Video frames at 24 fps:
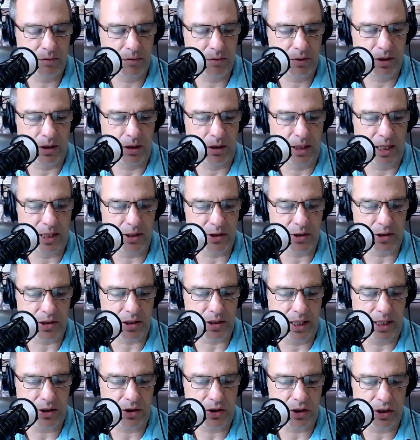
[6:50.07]
the
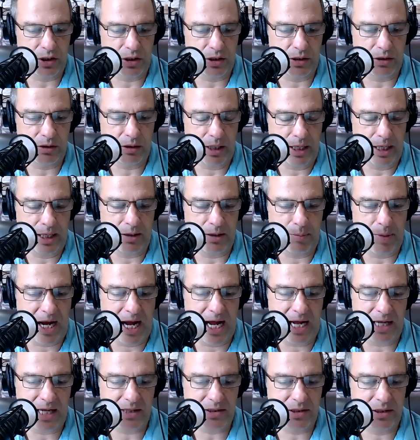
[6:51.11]
legislation in the
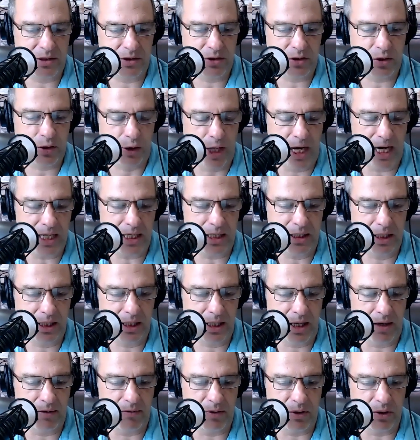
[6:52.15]
past that's created the
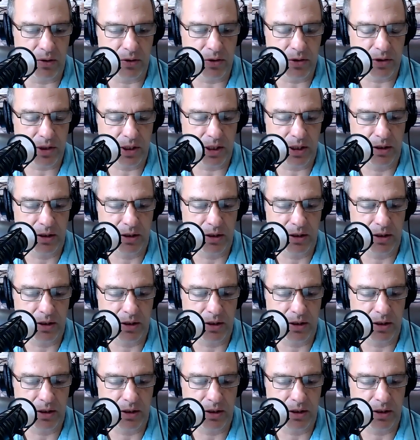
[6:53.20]
governor's